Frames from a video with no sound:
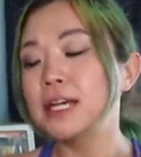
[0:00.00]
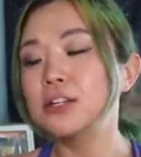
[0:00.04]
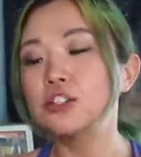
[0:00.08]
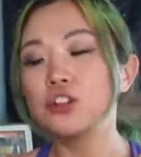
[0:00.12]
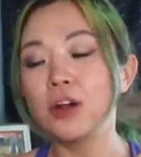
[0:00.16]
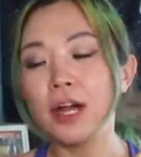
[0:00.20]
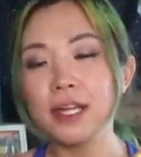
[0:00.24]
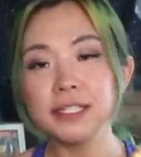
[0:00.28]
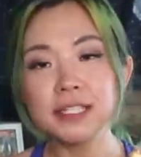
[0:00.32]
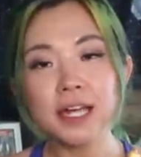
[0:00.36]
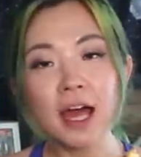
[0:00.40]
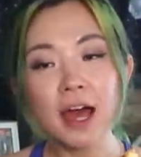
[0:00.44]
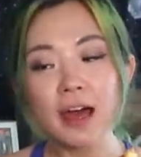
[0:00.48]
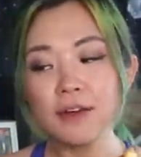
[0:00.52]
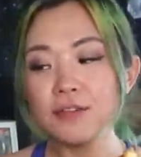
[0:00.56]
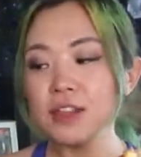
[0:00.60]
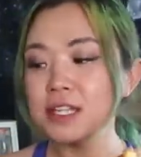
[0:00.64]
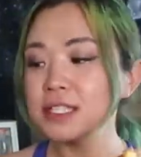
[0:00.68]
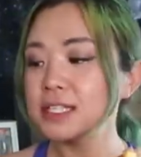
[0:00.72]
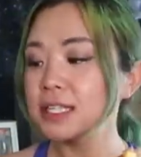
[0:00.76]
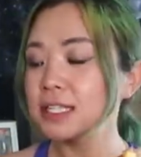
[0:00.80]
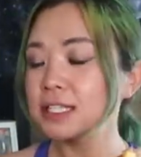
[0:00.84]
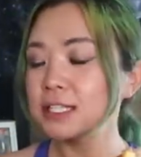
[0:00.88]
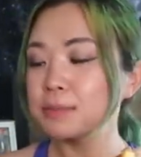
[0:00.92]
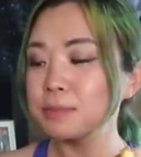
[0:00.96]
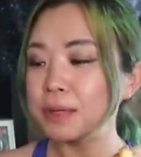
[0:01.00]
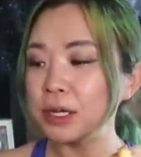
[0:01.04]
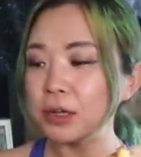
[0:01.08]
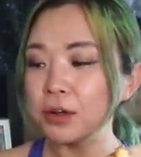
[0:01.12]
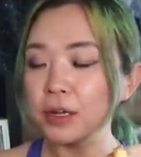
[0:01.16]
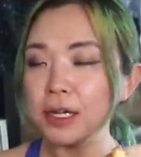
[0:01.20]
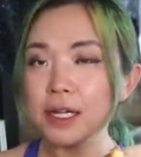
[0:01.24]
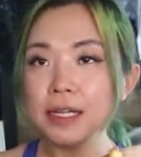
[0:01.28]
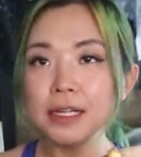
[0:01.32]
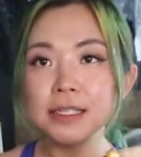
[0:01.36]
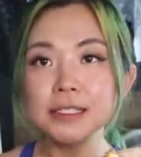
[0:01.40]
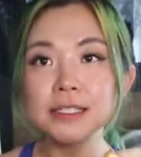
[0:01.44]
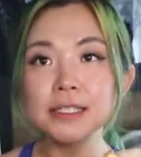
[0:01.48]
I tried to have this
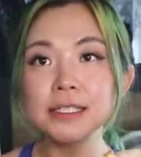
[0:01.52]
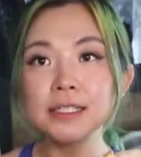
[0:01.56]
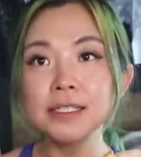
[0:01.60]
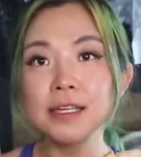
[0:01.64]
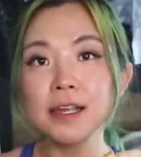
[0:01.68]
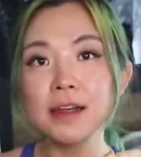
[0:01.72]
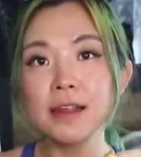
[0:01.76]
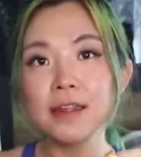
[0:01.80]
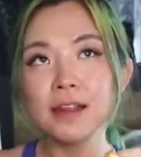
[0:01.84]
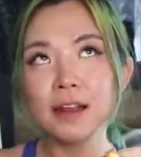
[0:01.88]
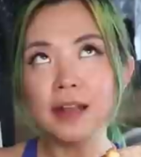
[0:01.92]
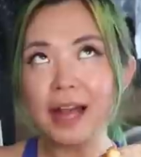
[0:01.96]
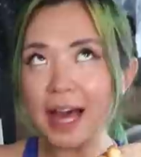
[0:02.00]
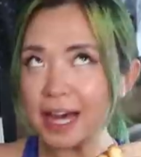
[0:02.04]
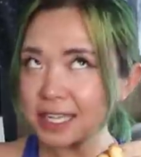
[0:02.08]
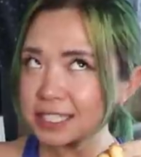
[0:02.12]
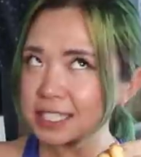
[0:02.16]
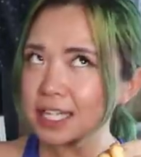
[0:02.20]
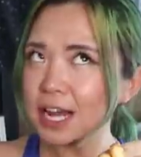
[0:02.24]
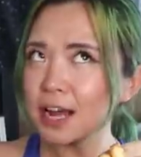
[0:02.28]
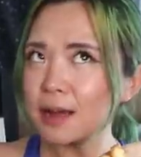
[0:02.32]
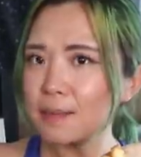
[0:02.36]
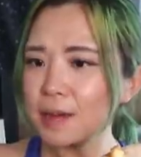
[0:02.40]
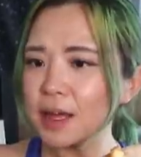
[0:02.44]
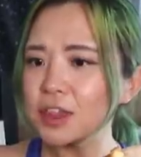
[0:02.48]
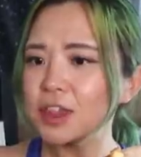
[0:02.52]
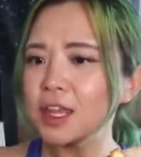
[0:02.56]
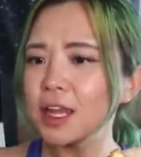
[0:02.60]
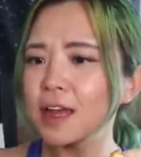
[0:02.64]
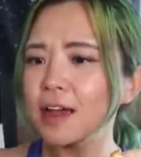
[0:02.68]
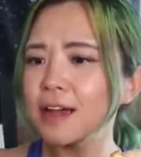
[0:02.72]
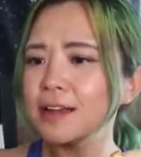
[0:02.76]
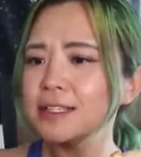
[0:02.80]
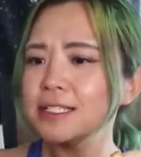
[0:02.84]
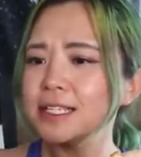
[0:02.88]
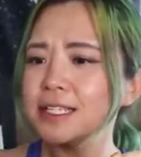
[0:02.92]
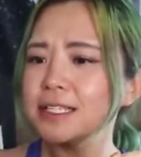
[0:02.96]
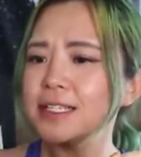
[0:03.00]
experience the last time I think
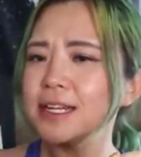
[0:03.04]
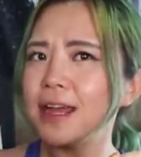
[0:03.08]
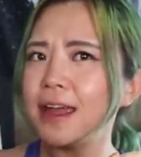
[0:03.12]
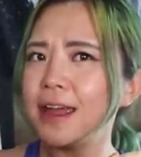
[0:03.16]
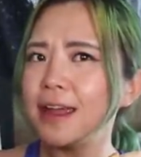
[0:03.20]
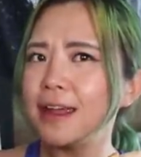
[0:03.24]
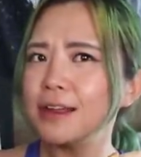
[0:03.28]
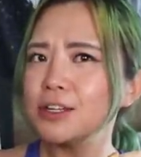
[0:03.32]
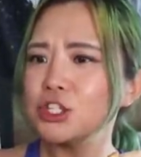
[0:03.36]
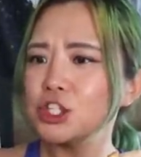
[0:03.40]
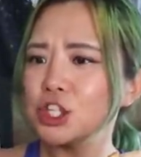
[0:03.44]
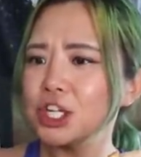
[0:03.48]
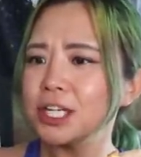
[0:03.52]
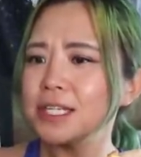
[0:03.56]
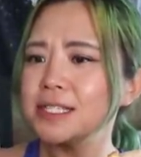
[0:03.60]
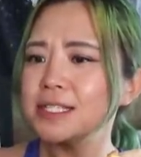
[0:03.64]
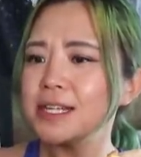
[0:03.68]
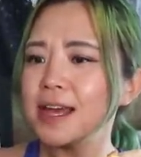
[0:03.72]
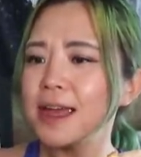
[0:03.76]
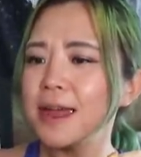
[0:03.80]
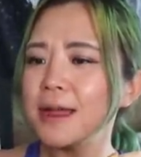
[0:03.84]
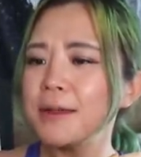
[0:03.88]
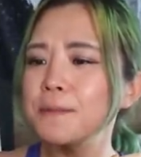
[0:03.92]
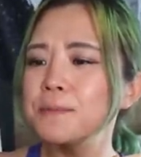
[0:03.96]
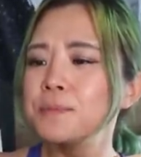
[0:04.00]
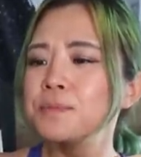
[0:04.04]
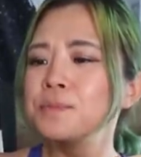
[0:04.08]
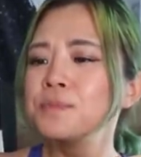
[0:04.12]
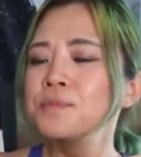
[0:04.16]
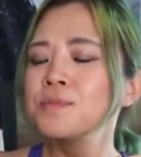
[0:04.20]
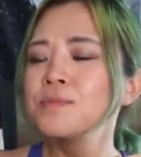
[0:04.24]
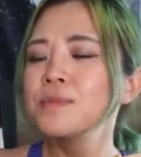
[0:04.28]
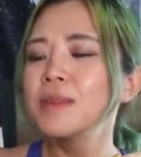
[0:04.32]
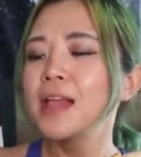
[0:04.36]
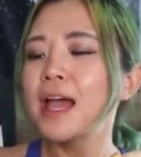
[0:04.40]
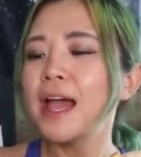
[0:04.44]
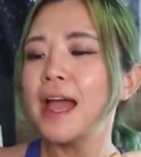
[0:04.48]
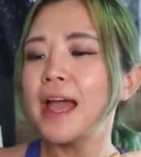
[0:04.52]
I did a cheat day
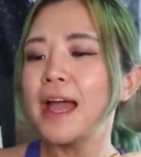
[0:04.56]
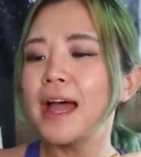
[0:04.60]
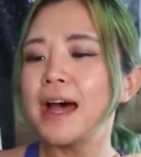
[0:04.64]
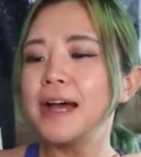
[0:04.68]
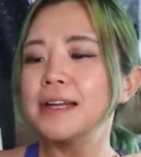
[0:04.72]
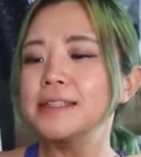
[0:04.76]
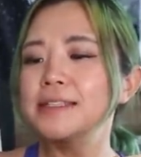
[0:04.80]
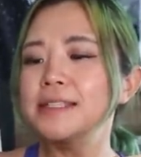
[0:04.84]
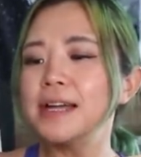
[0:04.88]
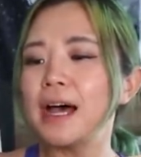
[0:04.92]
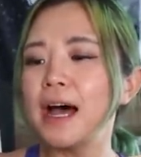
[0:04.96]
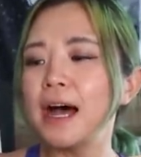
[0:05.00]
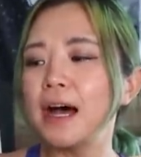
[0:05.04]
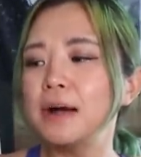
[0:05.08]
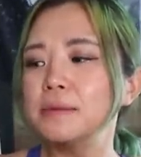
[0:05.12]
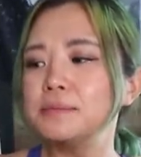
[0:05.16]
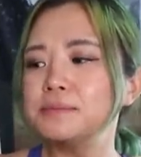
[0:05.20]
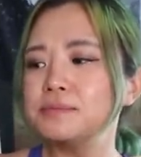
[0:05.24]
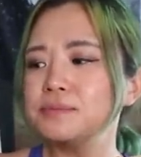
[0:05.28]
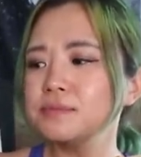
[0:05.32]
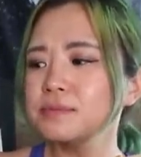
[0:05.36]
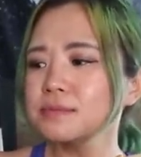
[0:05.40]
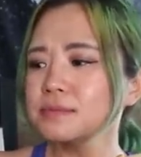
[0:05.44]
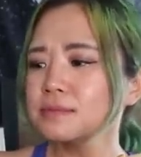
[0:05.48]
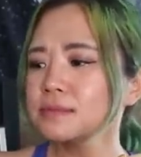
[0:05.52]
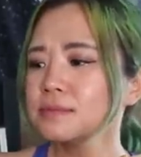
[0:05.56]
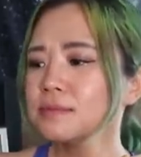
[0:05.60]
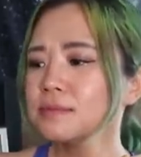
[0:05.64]
and um,